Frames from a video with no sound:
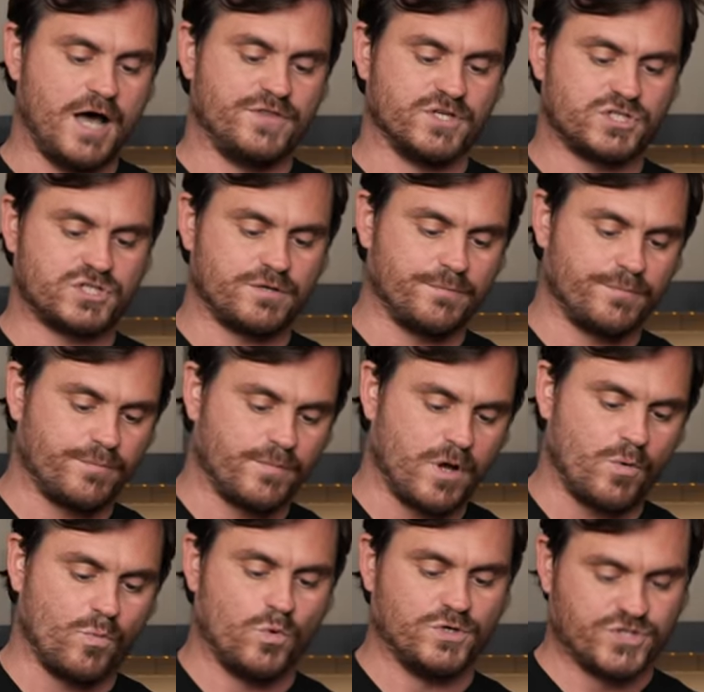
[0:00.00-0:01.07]
This
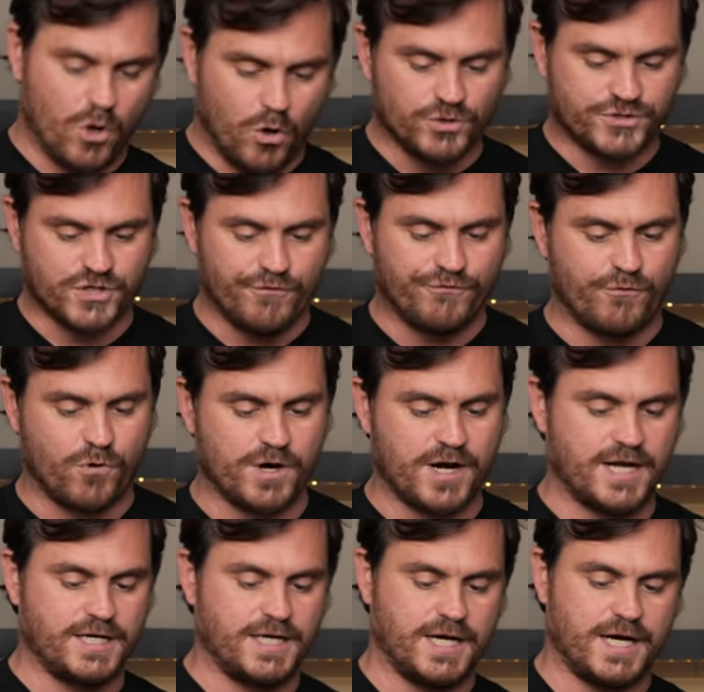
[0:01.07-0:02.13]
was also
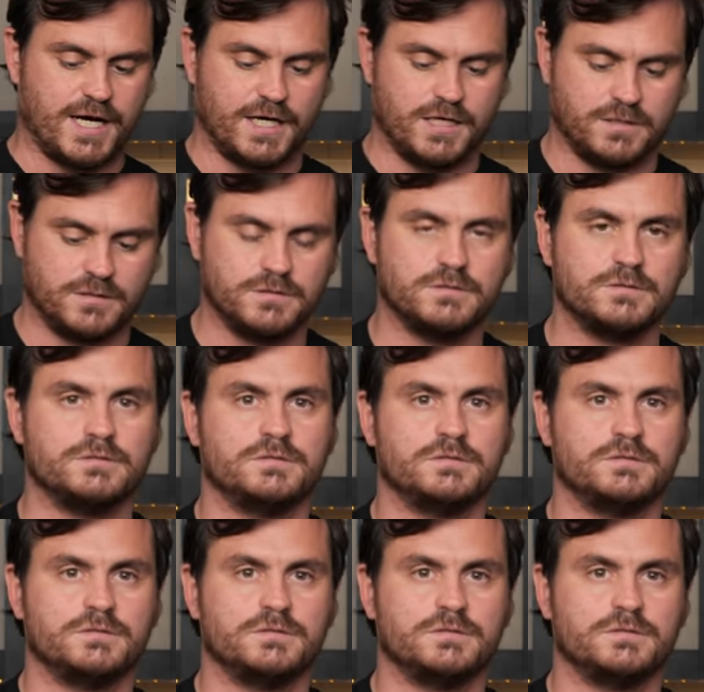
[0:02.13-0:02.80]
$4.99.